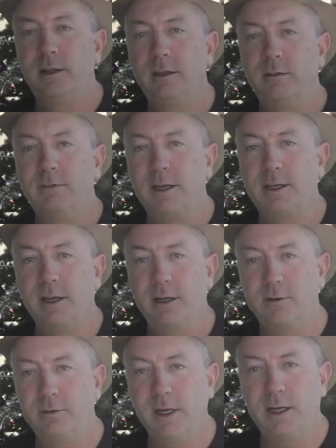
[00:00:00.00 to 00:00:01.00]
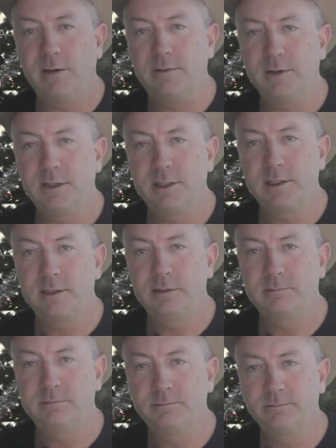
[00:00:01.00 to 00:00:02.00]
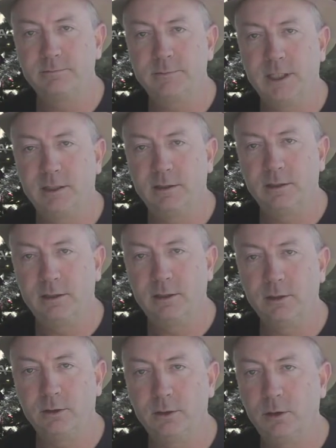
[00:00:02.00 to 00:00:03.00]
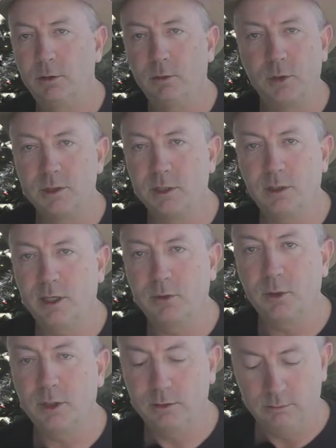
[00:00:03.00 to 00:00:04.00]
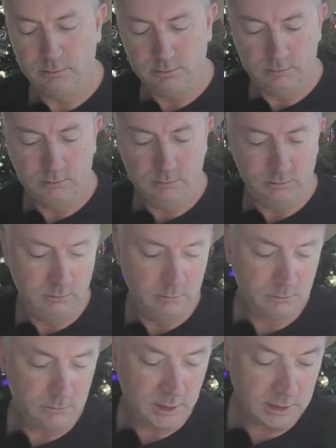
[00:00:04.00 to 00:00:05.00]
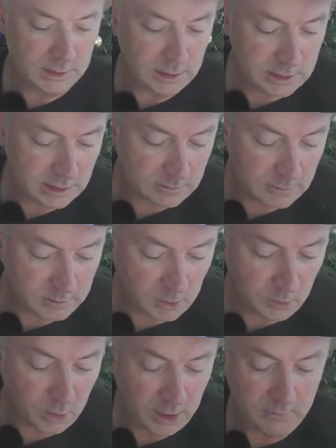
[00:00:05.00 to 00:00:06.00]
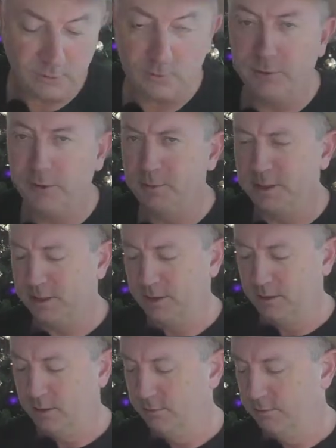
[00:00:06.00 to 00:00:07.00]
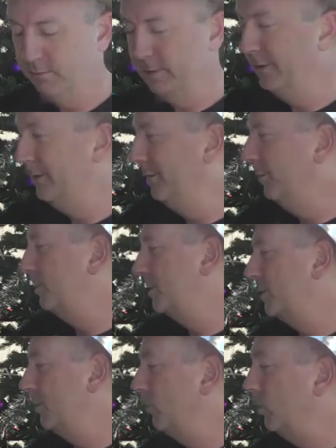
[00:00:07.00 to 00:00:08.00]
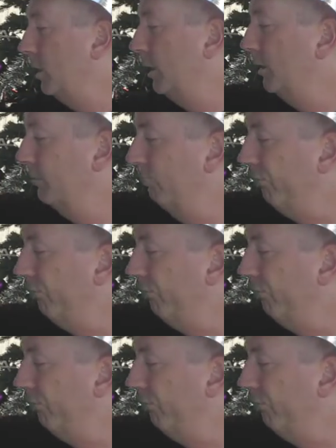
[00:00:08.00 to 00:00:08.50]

If I cut it right after this, you'll know it wasn't liquid. But it says it's from a wine fulfillment center. I hope it's not wine.